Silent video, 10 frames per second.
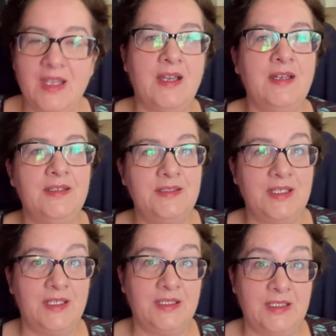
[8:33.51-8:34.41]
And
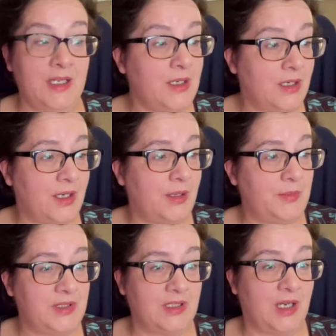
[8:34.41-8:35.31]
yeah, I
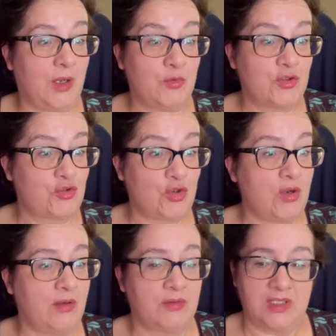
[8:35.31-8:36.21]
was shocked.
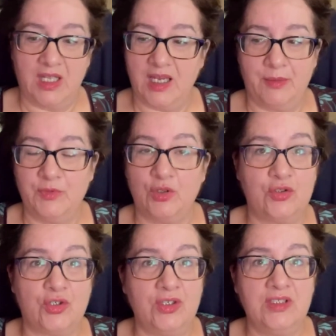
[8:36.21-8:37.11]
I was like, I'm not
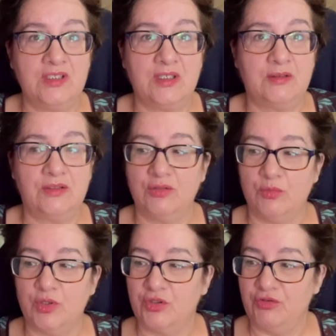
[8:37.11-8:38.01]
enjoying this. I don't
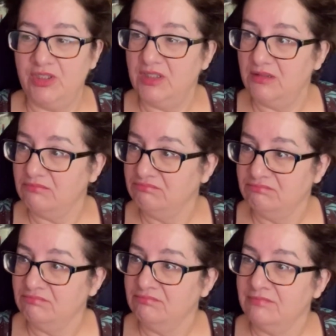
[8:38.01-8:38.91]
want to read it.
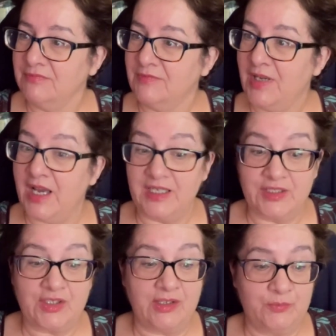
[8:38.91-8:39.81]
And I
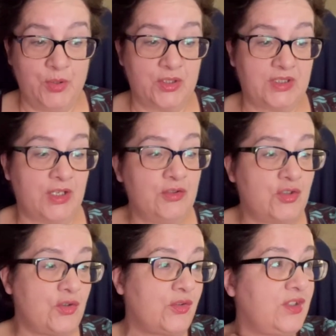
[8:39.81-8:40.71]
did put it down
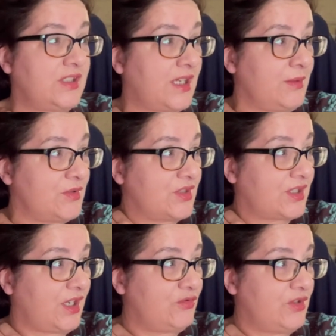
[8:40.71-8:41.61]
2 or 3 times and
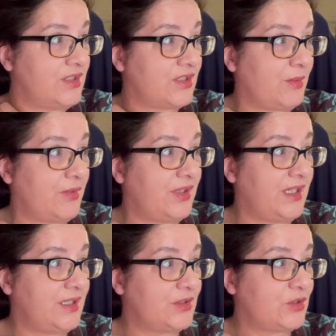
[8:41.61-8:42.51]
started reading something
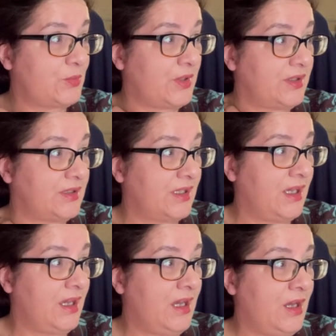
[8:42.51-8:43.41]
else. But
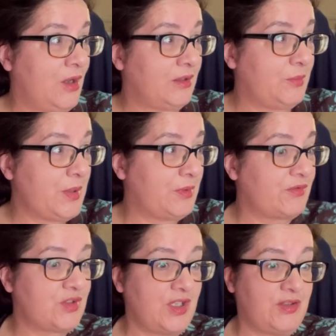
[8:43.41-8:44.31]
like people have
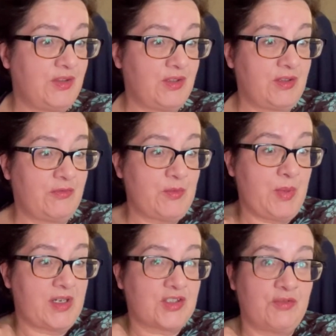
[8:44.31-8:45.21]
said, that if you
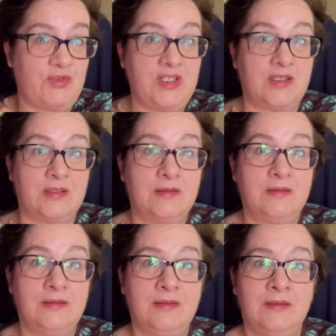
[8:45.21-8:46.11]
persevere.
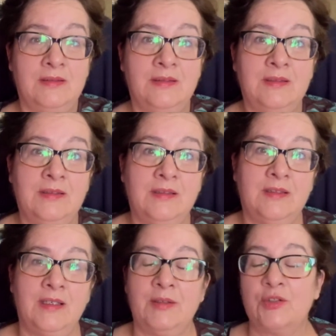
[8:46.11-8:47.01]

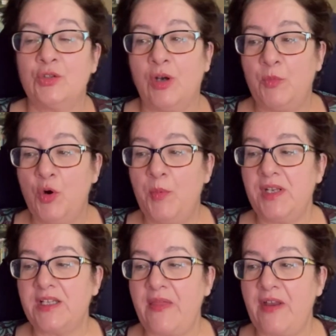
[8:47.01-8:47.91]
So I'm hoping
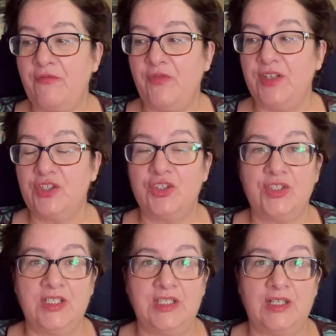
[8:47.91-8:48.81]
I'll get that finished
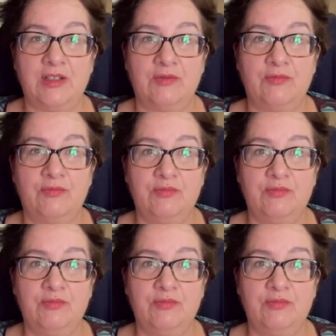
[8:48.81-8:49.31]
today. I'll,